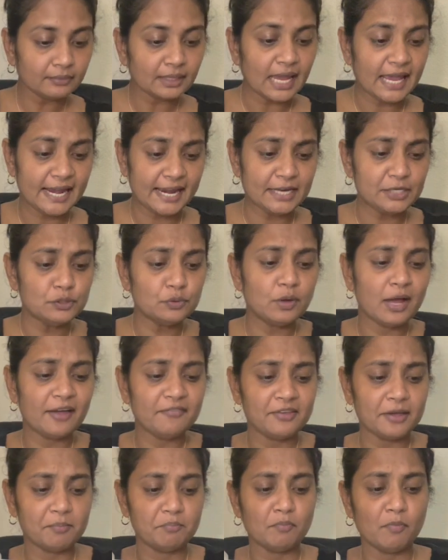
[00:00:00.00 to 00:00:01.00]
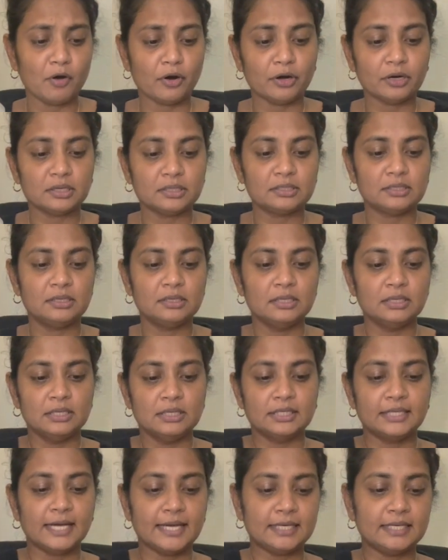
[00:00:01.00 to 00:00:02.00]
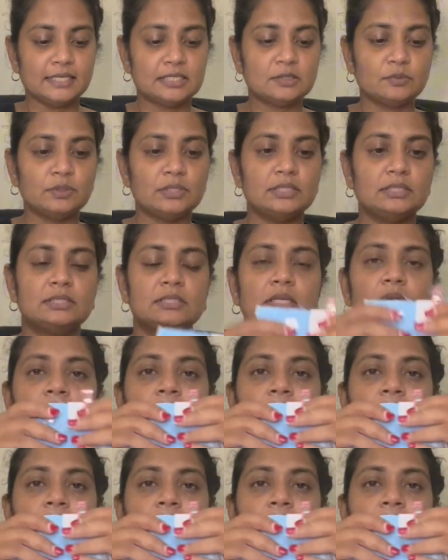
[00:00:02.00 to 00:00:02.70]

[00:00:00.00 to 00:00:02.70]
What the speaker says: And I do have them marked, like this was